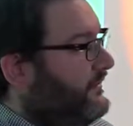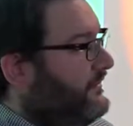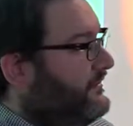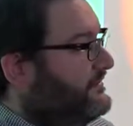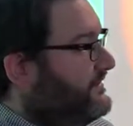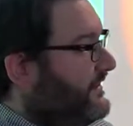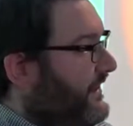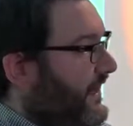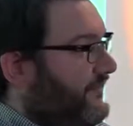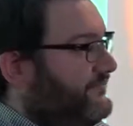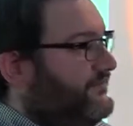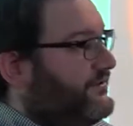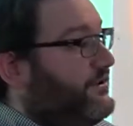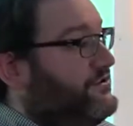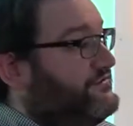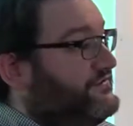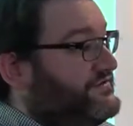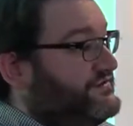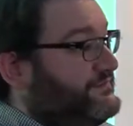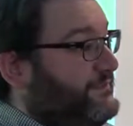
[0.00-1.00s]
So you have to go
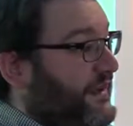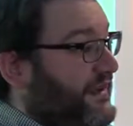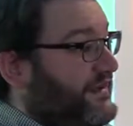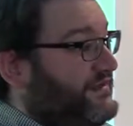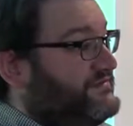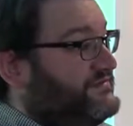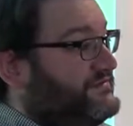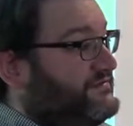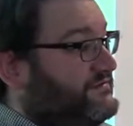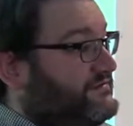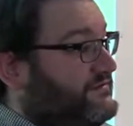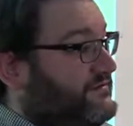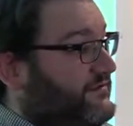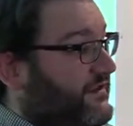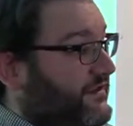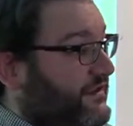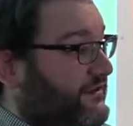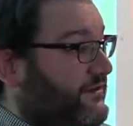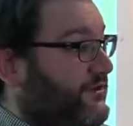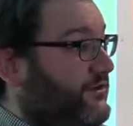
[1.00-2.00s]
into space to
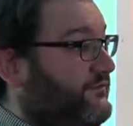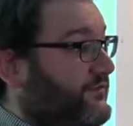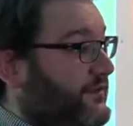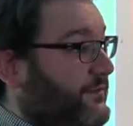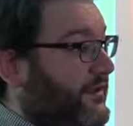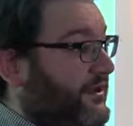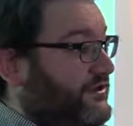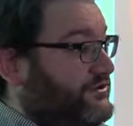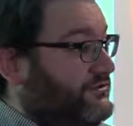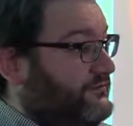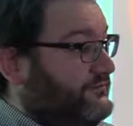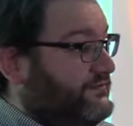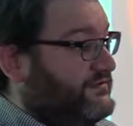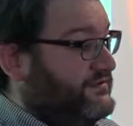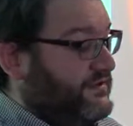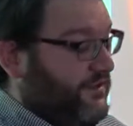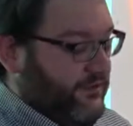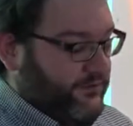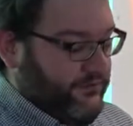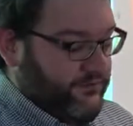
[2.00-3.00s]
take a UV picture of the
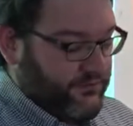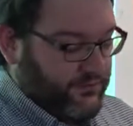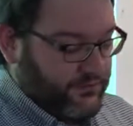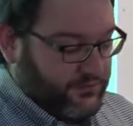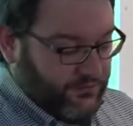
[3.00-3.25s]
sun.